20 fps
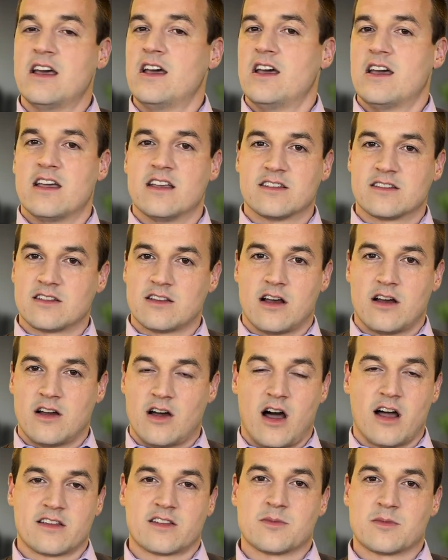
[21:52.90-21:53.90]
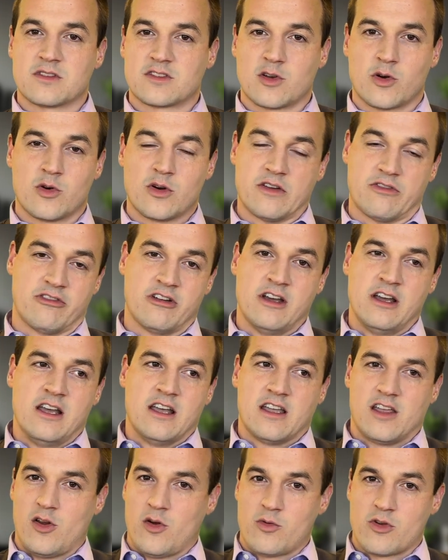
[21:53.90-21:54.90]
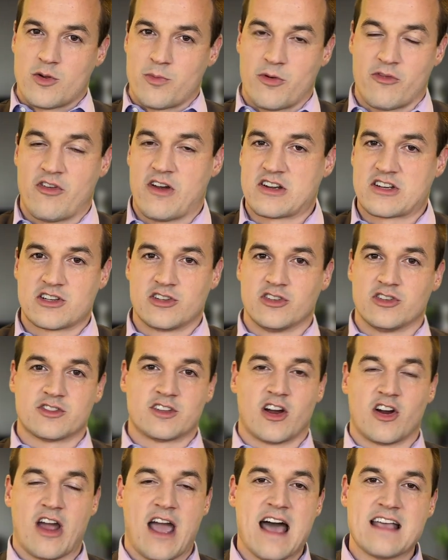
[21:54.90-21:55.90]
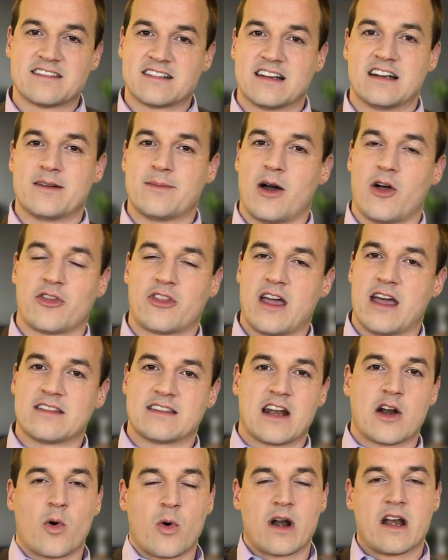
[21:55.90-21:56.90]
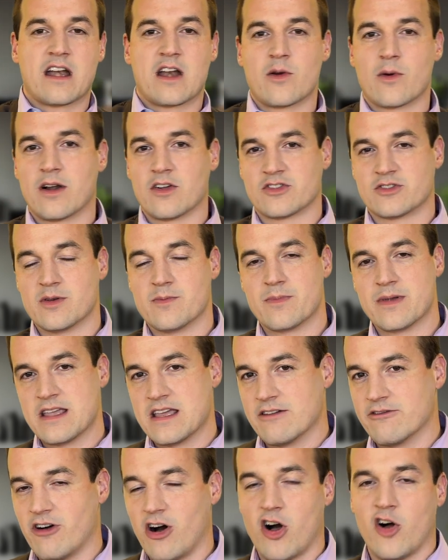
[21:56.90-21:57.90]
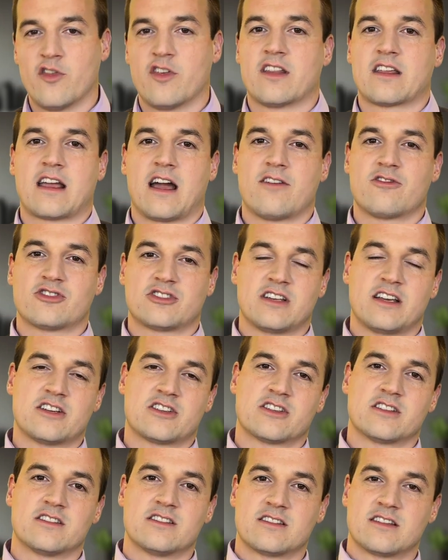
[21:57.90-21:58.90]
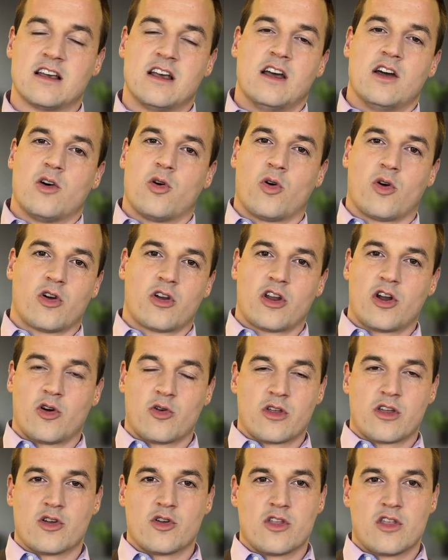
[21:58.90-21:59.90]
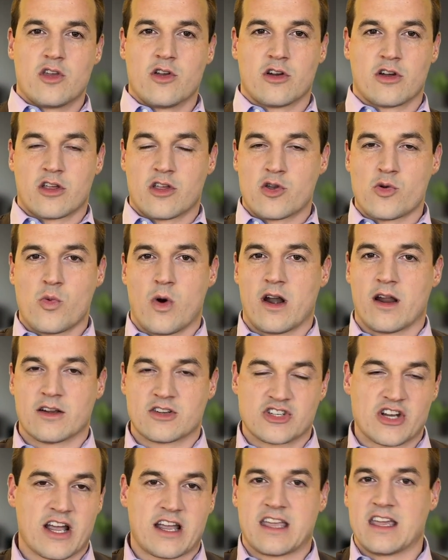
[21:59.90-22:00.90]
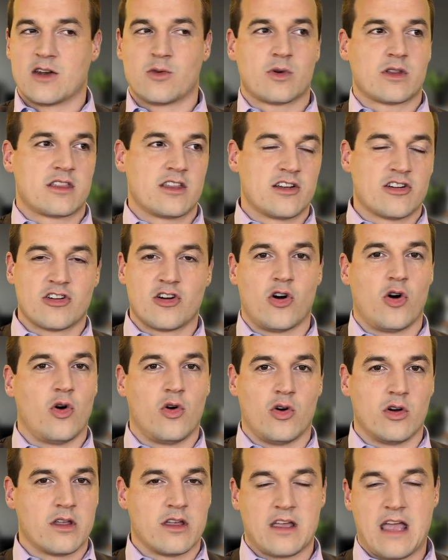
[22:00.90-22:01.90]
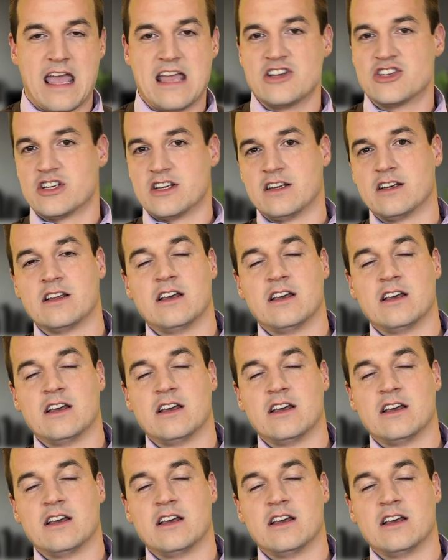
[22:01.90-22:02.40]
is awesome. And so if your professionals are hesitant about that, they don't want anyone else to be involved in the conversations, or you want to check in with your aging